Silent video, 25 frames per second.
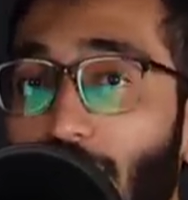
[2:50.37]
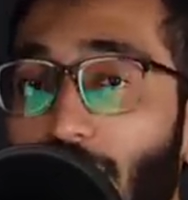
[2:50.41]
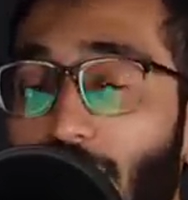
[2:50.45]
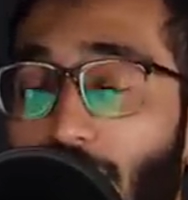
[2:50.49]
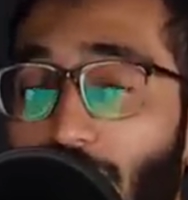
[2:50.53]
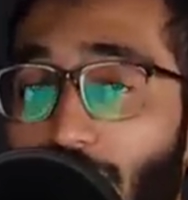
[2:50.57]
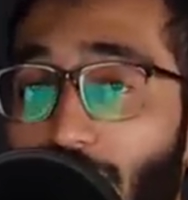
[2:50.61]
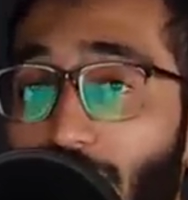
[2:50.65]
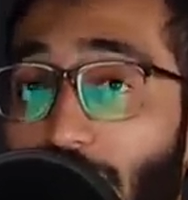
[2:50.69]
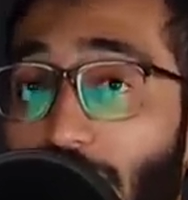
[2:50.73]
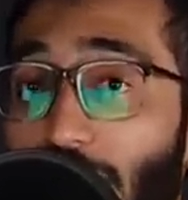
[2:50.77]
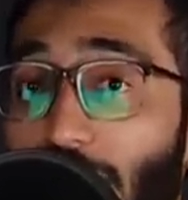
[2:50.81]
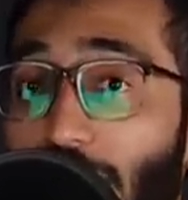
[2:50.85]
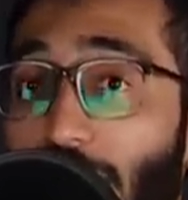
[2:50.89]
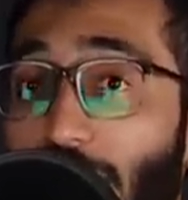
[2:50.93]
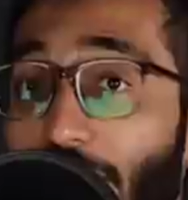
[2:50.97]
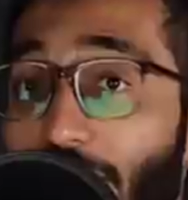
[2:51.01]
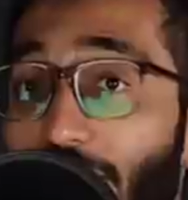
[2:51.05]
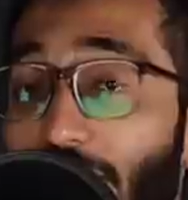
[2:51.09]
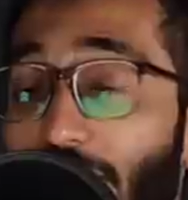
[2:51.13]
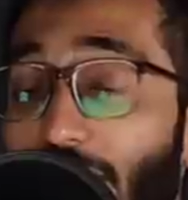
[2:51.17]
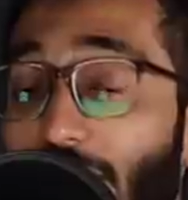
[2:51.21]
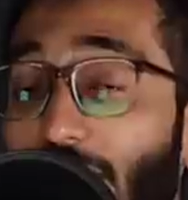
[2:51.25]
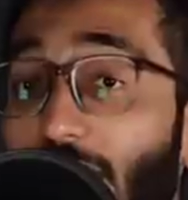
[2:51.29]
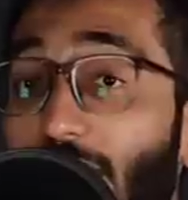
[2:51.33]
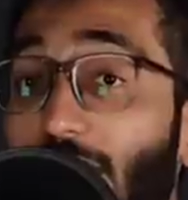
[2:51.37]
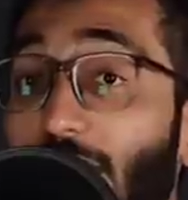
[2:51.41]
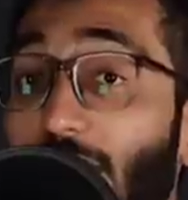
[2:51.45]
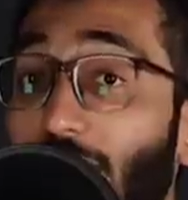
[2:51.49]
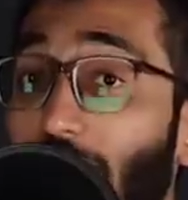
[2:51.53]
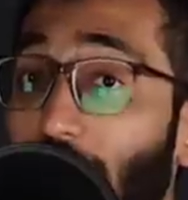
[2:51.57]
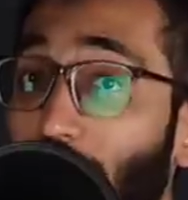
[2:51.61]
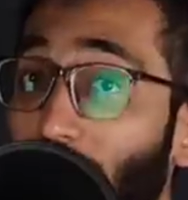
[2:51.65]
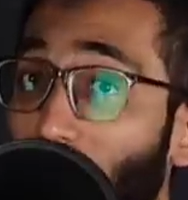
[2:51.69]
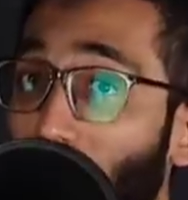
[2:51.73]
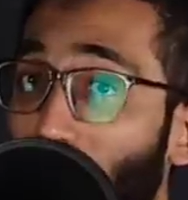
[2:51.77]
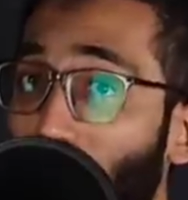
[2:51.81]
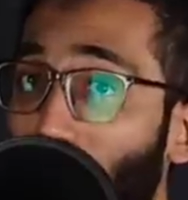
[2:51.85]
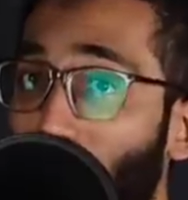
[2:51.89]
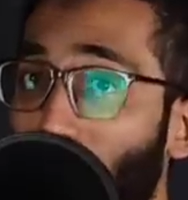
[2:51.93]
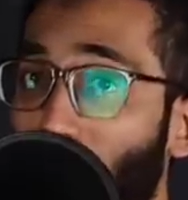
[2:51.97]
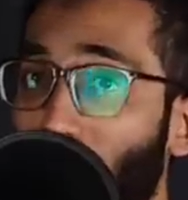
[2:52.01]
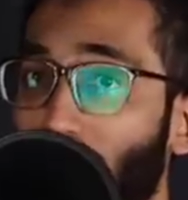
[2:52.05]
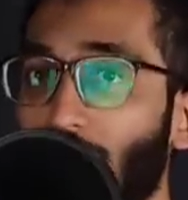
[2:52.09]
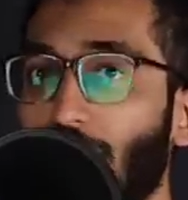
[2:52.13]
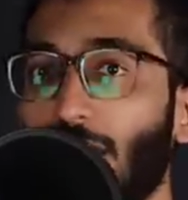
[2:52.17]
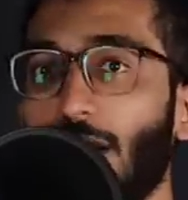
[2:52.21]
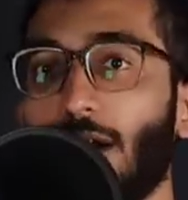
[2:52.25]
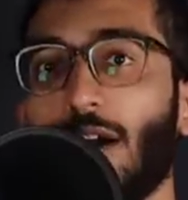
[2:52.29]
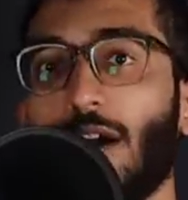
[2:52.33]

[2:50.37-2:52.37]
Rashid gives her talaq.